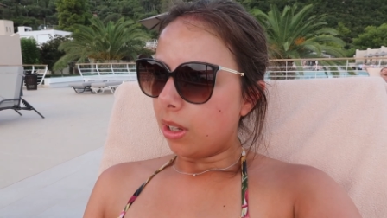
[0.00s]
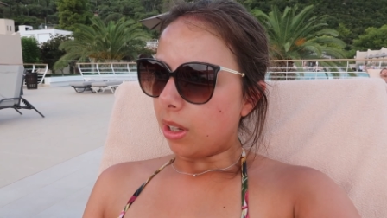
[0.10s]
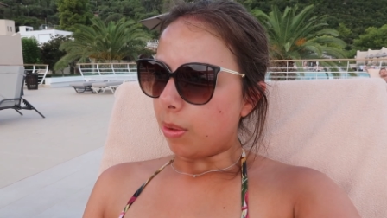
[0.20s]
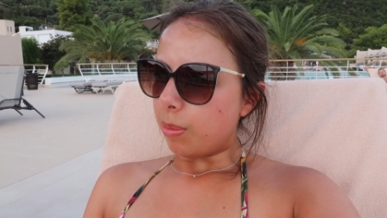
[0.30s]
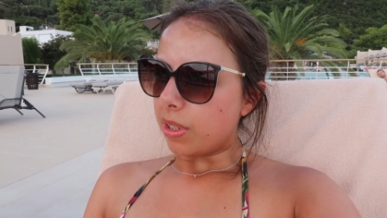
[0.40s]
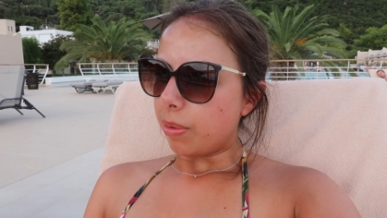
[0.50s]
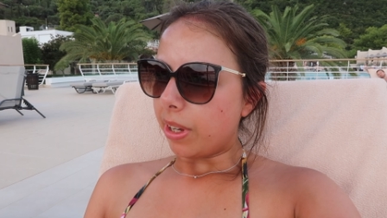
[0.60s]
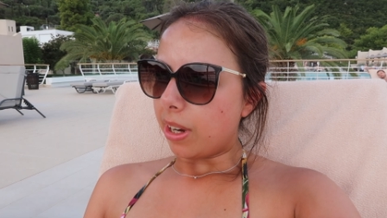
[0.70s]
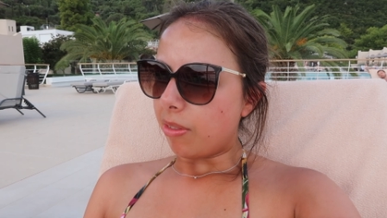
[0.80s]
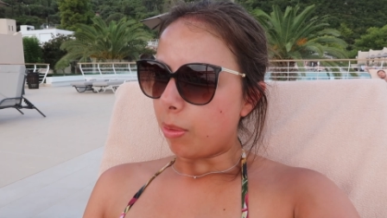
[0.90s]
um, so we're
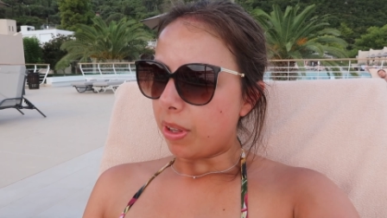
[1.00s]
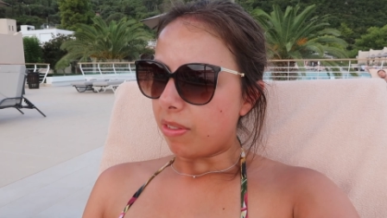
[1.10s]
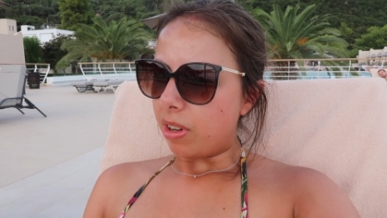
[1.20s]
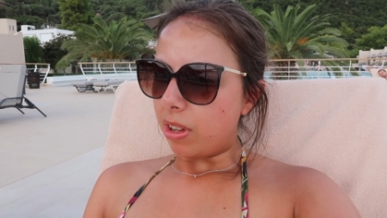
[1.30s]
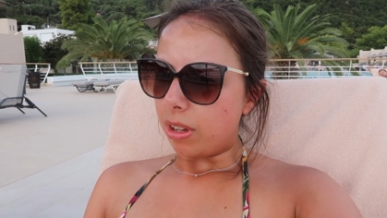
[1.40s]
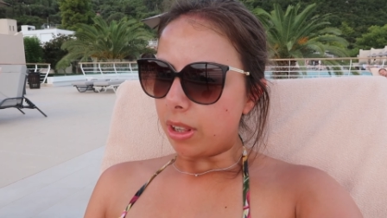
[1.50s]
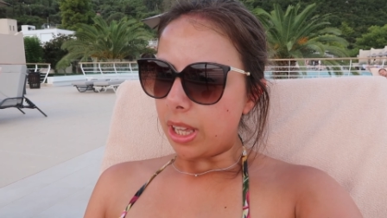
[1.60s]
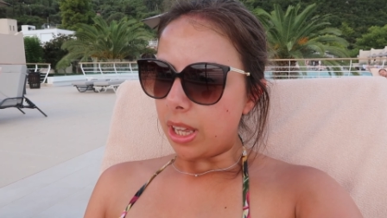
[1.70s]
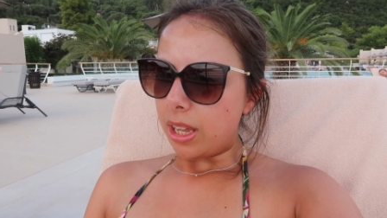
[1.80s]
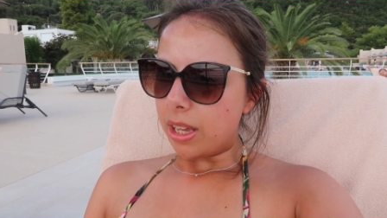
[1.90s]
gonna have a bit of an
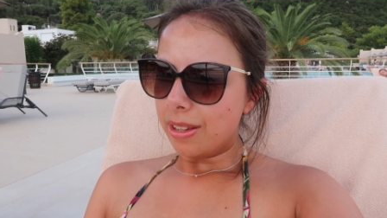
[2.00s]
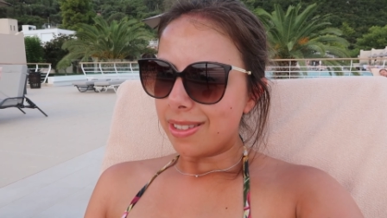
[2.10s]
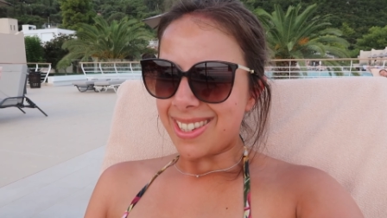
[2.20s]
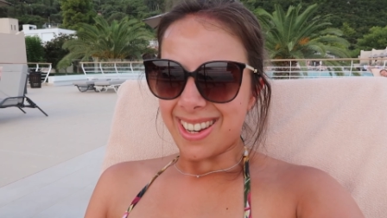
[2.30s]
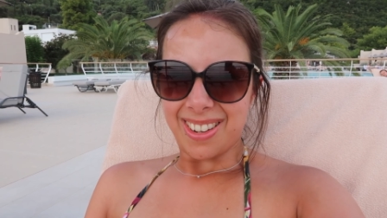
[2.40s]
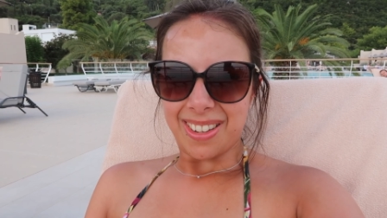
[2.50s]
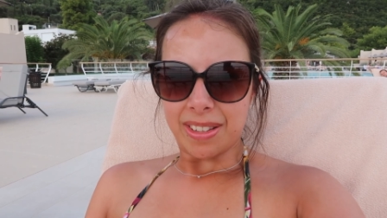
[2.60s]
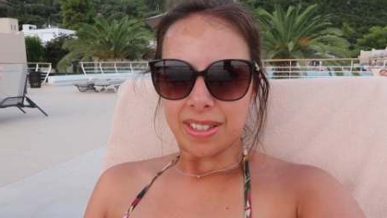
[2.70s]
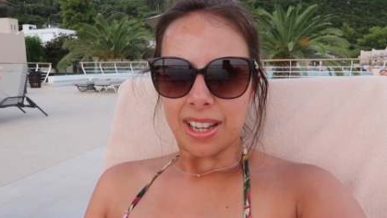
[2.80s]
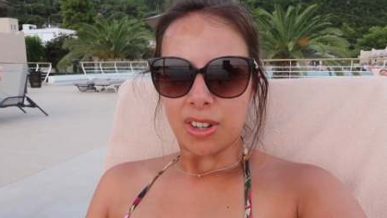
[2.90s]
early
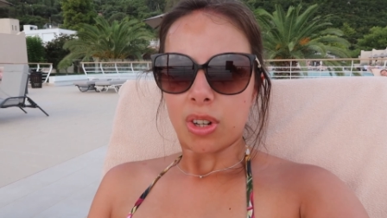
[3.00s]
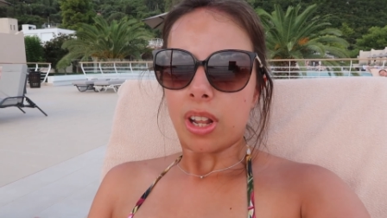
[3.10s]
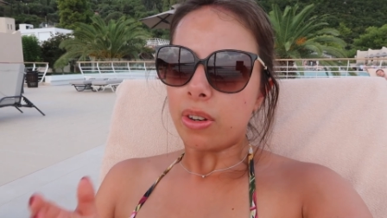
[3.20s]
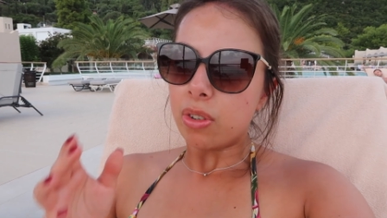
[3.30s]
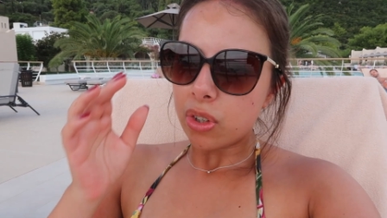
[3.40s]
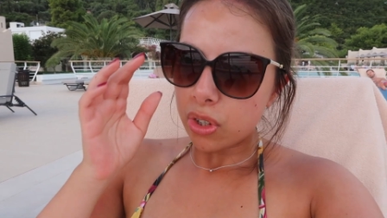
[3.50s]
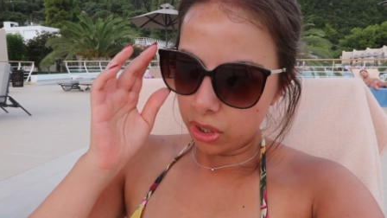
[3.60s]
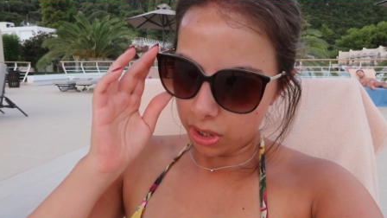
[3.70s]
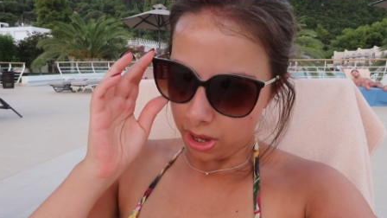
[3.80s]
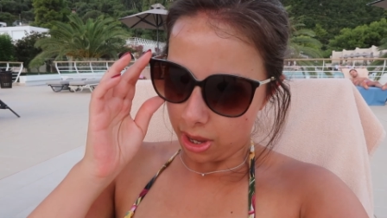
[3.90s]
dinner slash
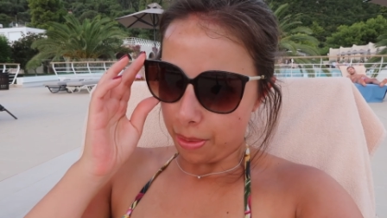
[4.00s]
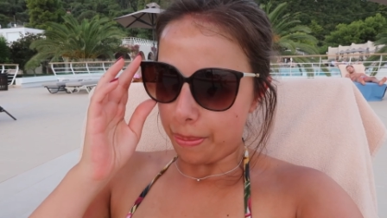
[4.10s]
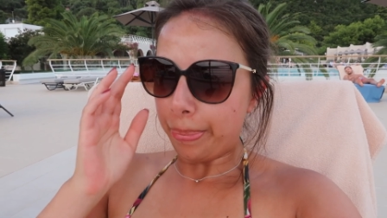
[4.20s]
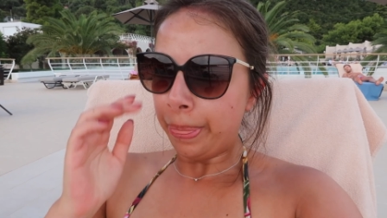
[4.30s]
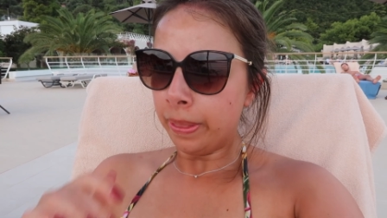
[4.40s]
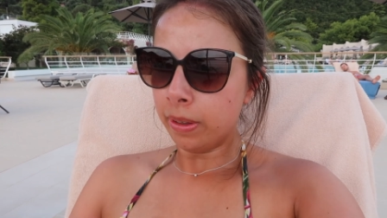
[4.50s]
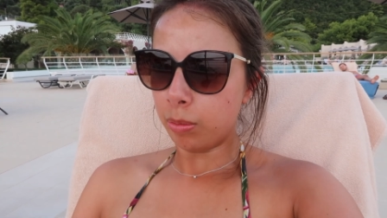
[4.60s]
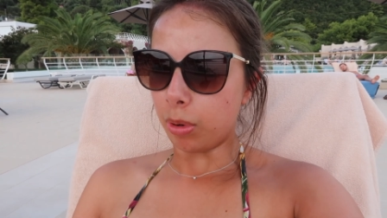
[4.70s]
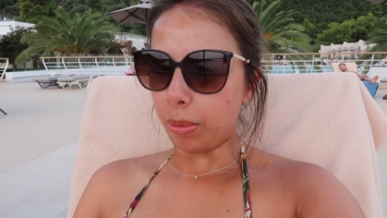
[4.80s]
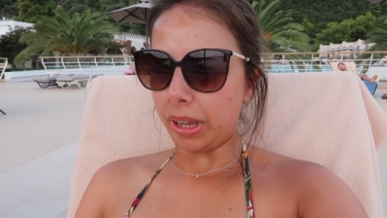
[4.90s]
lunch um,
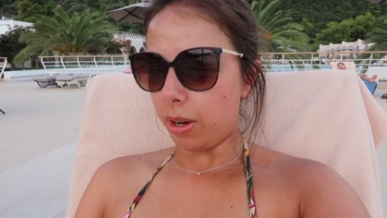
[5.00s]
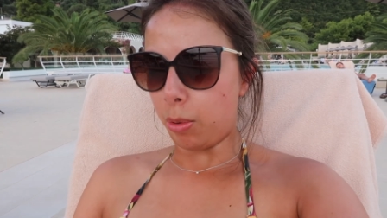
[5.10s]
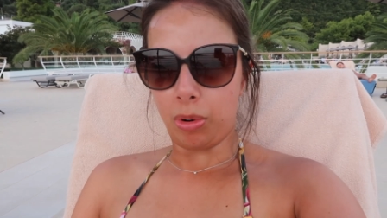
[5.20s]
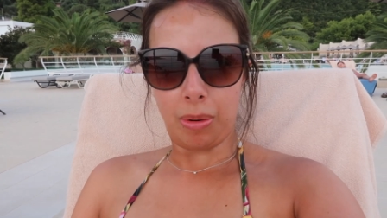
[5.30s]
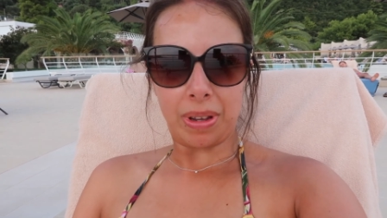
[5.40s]
probably gonna order a